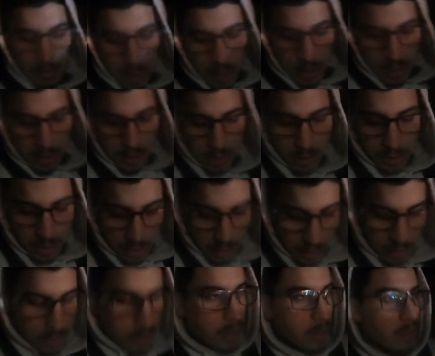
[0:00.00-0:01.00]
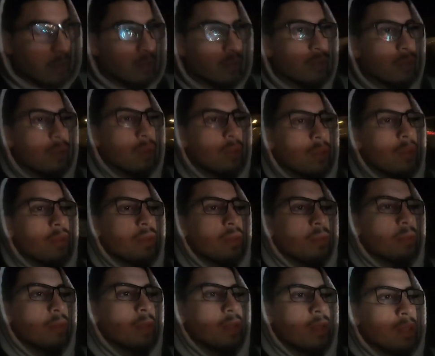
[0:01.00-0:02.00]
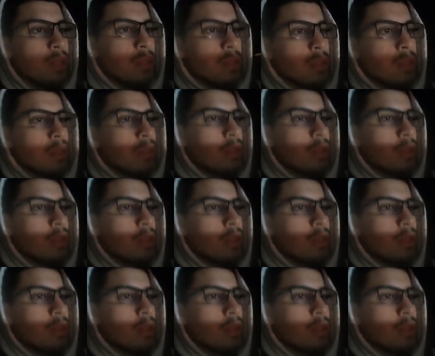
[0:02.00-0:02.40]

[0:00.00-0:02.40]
I should turn the traction control off completely.